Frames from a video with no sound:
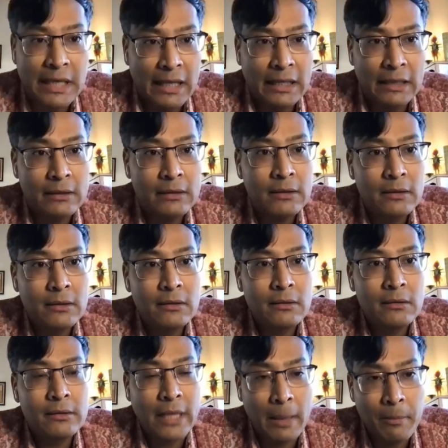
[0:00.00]
on the end
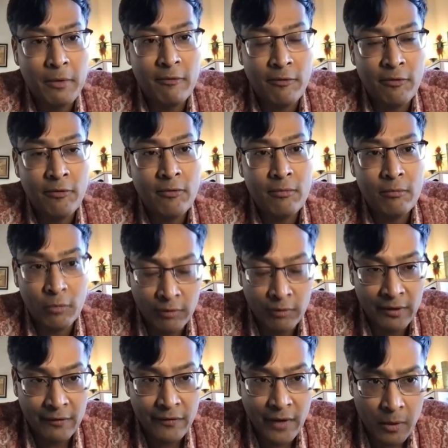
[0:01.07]
type of
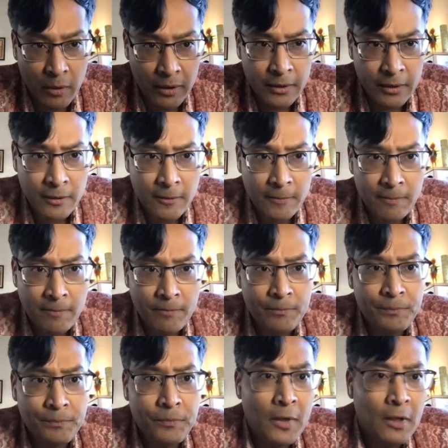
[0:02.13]
moving forward,
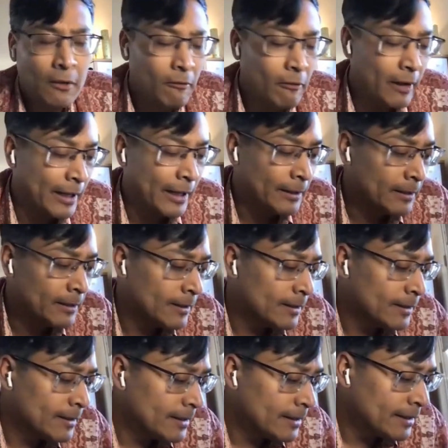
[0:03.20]
right?
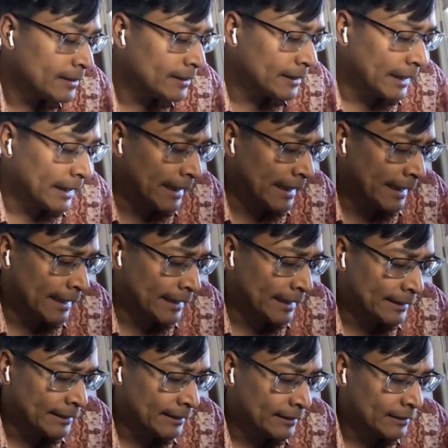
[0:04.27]

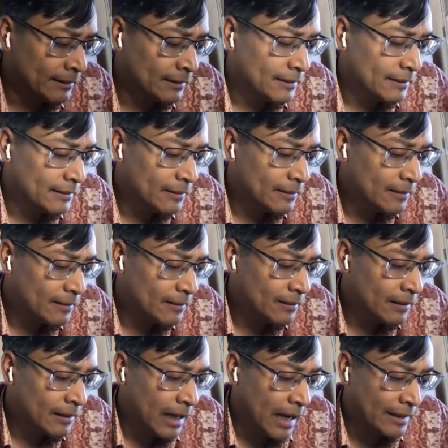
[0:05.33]
And
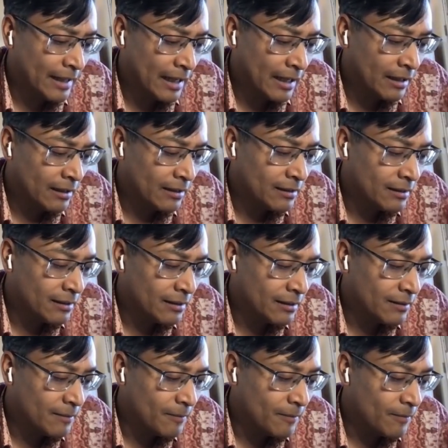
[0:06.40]
I think
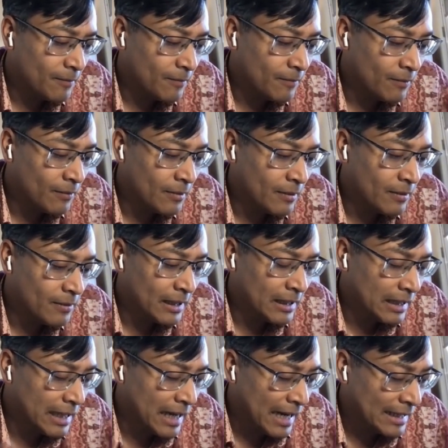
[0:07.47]

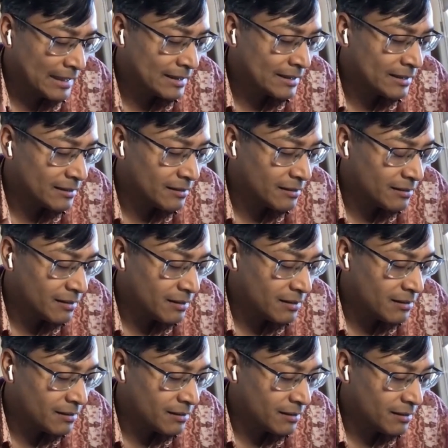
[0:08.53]
the last
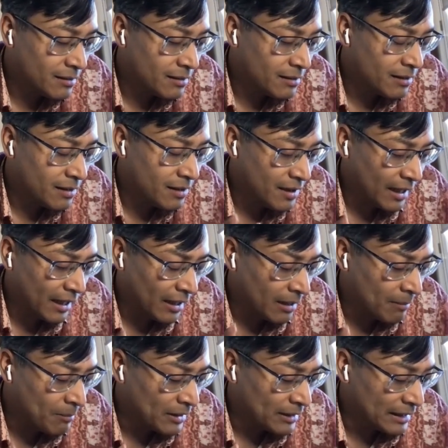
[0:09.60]

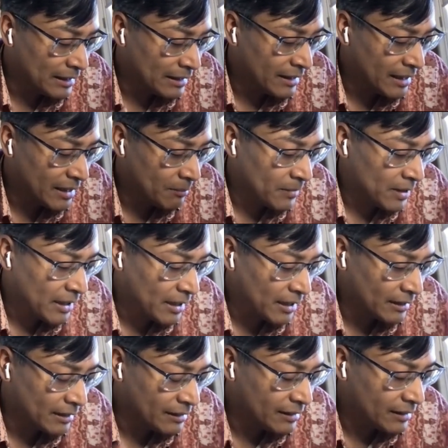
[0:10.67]
thing about the theme
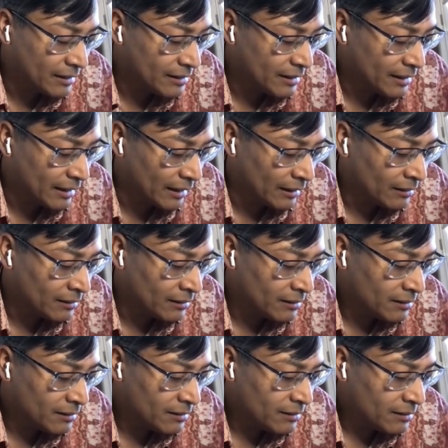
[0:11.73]
here, the third thing,
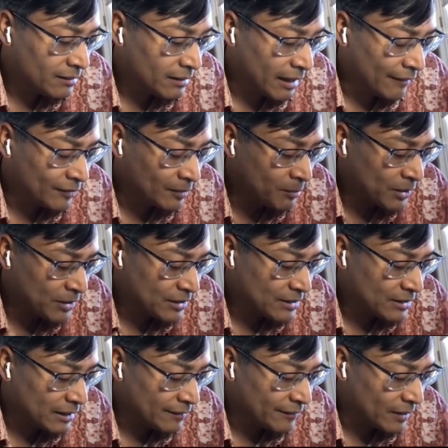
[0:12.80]
have to
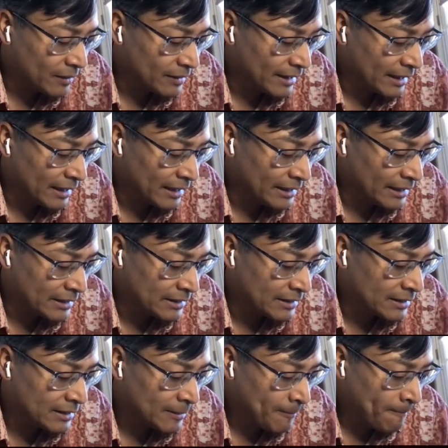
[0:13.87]
put yourself out there
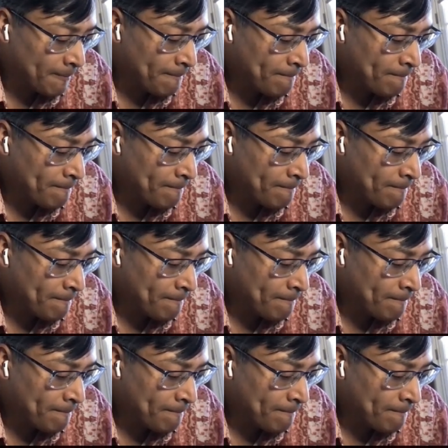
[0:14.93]
is